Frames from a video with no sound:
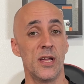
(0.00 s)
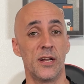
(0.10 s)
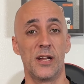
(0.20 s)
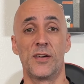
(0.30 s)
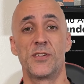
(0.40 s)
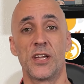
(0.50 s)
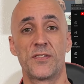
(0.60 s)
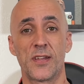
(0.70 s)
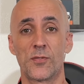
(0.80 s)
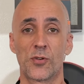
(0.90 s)
Now, I've done
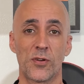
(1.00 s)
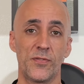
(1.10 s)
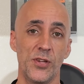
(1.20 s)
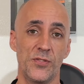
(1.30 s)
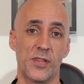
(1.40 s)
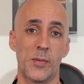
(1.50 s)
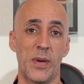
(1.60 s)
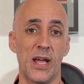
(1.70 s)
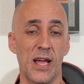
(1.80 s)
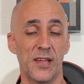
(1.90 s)
several reviews in the
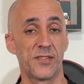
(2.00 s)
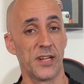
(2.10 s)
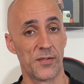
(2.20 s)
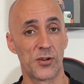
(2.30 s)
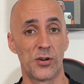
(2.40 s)
past and I've